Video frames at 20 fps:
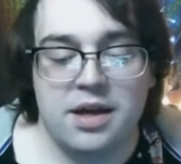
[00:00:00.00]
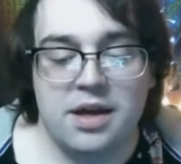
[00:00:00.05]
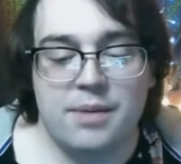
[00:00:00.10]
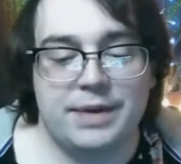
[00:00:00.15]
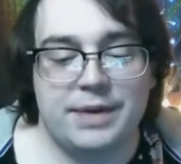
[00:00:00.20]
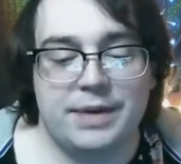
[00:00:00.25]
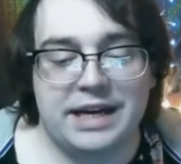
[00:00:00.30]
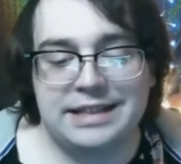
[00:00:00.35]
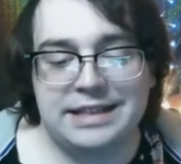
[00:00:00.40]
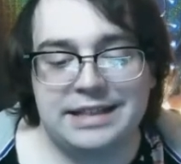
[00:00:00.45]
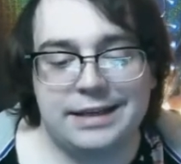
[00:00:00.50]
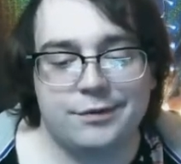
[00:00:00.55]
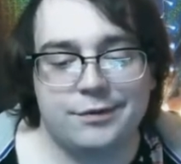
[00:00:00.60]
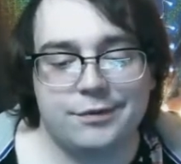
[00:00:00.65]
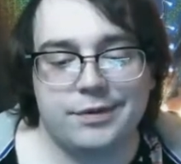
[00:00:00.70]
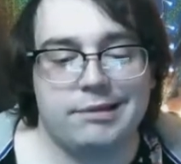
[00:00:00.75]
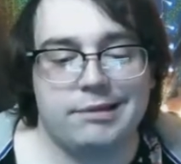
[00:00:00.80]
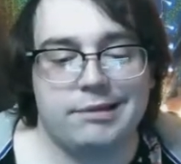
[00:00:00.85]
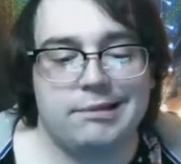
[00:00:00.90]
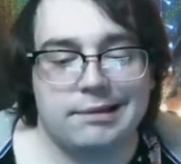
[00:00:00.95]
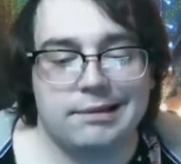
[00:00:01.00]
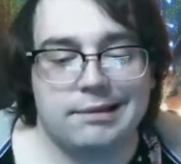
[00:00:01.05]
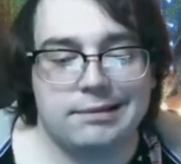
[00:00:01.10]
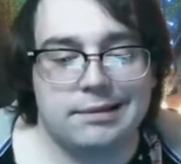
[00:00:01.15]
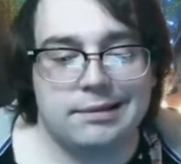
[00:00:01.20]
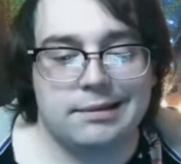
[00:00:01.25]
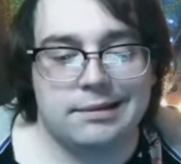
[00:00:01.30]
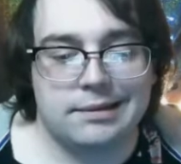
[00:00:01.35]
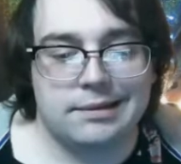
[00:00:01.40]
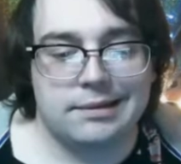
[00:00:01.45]
but I didn't really like
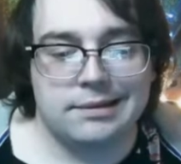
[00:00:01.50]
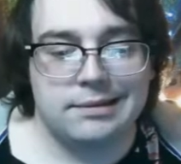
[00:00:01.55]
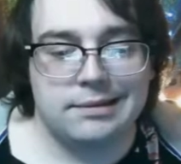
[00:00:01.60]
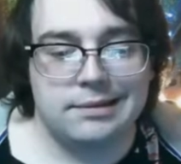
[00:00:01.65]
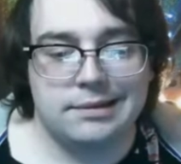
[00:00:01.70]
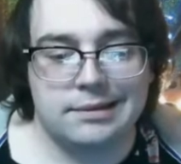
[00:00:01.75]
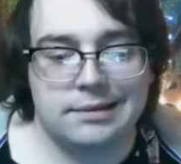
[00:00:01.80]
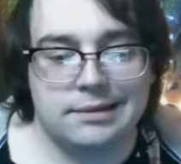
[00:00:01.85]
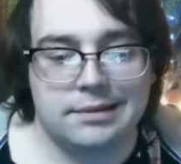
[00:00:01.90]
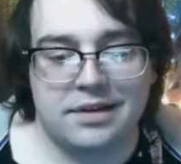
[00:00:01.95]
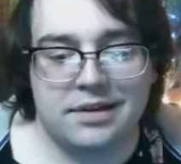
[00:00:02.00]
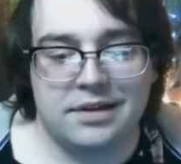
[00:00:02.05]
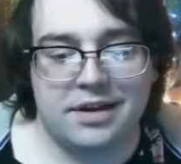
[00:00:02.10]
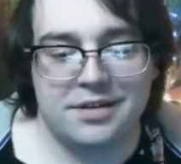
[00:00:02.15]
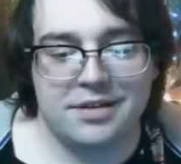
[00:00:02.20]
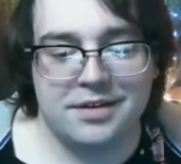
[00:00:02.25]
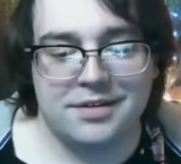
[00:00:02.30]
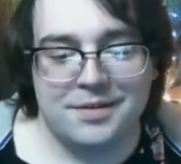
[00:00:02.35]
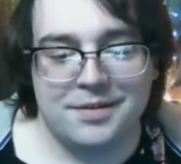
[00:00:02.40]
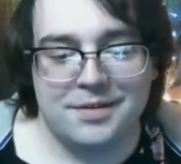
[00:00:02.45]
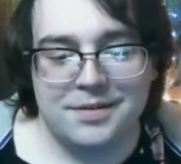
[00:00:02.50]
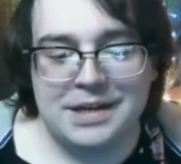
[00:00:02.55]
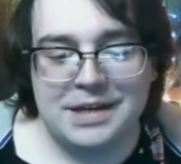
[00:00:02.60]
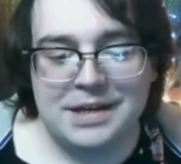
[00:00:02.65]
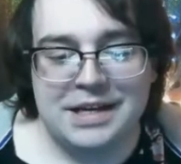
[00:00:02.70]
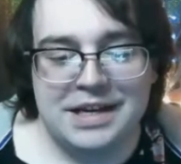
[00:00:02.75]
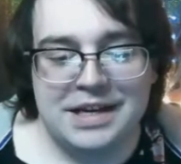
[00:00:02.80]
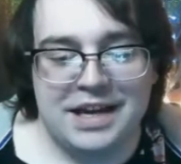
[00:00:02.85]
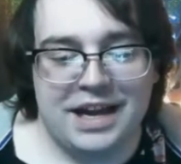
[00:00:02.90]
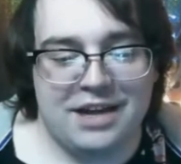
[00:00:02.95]
that idea.
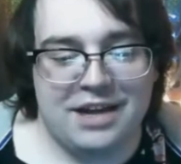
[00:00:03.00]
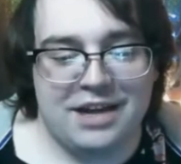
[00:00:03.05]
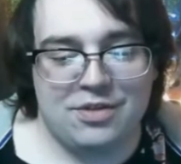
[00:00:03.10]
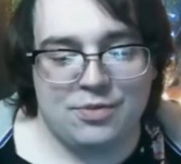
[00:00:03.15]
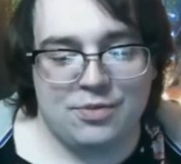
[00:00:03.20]
As